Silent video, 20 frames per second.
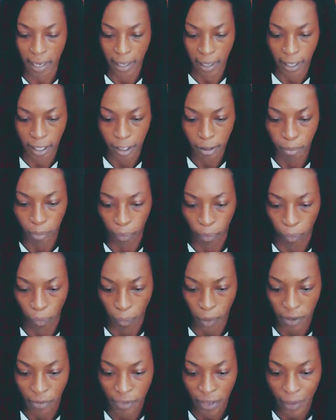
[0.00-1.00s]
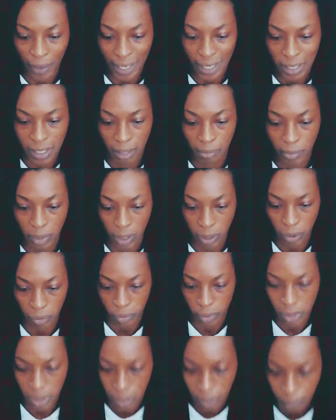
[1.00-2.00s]
am reviewing some
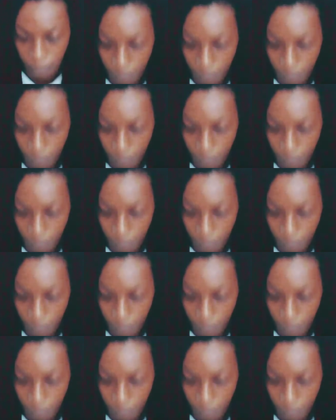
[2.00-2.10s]
notes